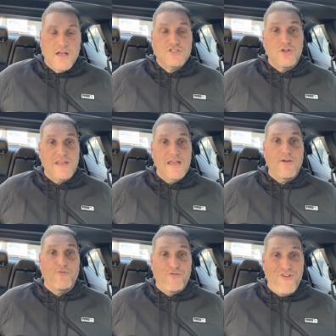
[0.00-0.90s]
to the
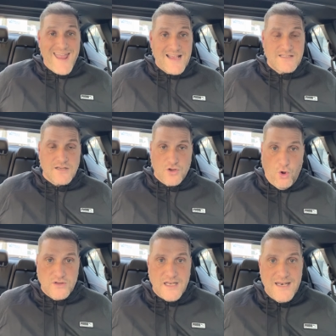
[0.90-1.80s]
Vegas
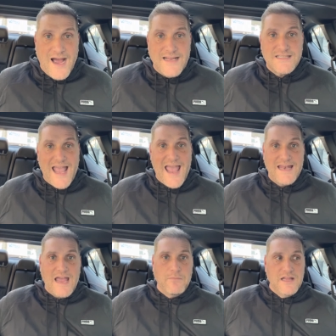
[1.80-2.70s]
Golden Knights.
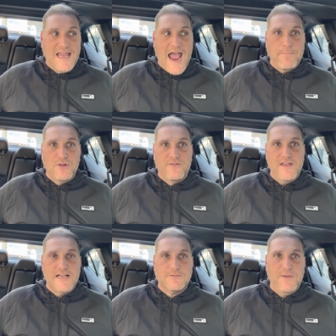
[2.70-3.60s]
And Emily Kaplan of
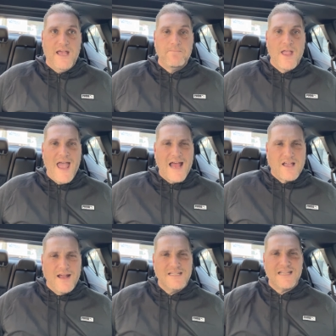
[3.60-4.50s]
ESPN had
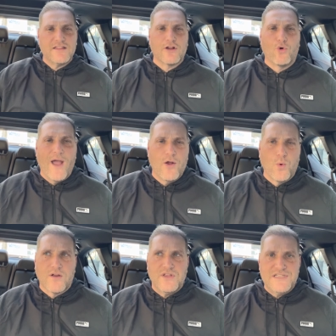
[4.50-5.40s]
kind of set the
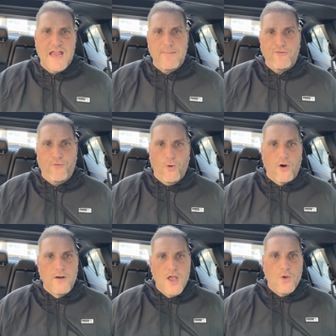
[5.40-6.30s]
groundwork the day
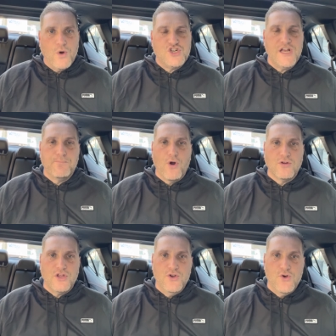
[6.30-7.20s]
before when she
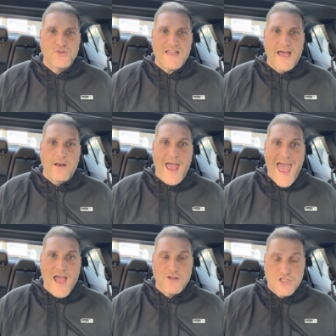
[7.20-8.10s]
broke the news that,
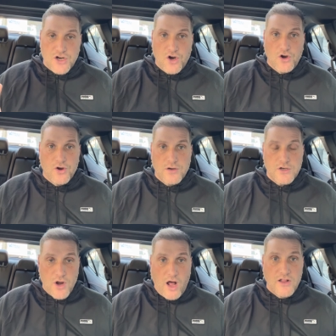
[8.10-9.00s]
to her
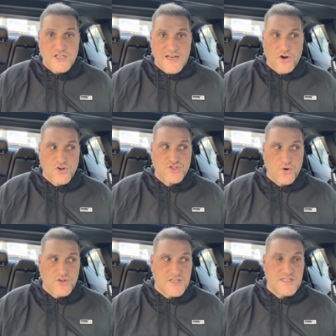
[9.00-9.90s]
knowledge and her
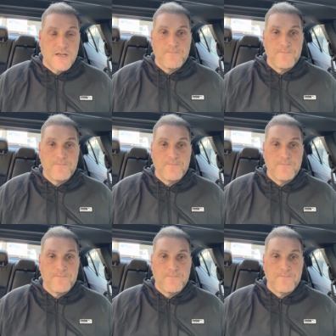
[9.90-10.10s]
sources,